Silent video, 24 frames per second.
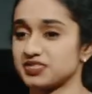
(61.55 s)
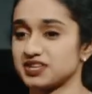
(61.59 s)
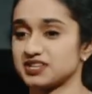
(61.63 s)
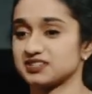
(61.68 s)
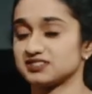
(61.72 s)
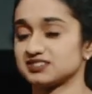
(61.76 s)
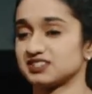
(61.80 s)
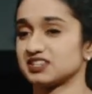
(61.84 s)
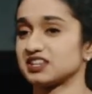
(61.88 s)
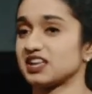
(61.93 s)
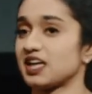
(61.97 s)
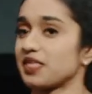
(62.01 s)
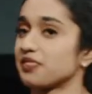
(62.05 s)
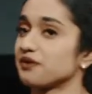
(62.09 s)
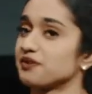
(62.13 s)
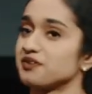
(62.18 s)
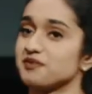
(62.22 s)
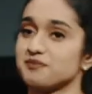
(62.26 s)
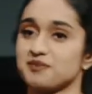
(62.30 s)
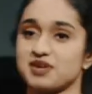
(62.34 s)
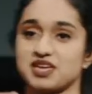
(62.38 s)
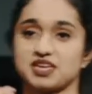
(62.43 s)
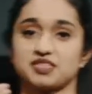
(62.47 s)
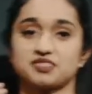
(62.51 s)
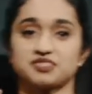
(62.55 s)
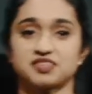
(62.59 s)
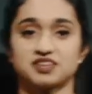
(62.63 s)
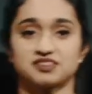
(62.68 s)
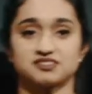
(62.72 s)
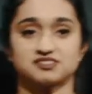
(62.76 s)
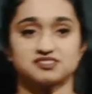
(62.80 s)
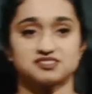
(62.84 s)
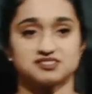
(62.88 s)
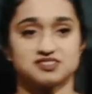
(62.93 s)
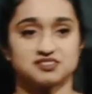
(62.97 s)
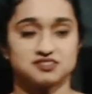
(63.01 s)
things together to make
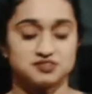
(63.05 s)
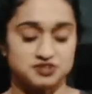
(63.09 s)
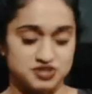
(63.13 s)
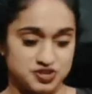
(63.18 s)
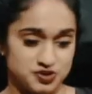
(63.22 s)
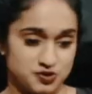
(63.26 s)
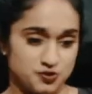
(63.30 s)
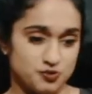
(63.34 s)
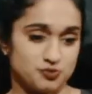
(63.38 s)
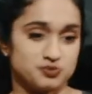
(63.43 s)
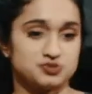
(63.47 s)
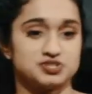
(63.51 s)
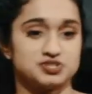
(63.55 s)
things new,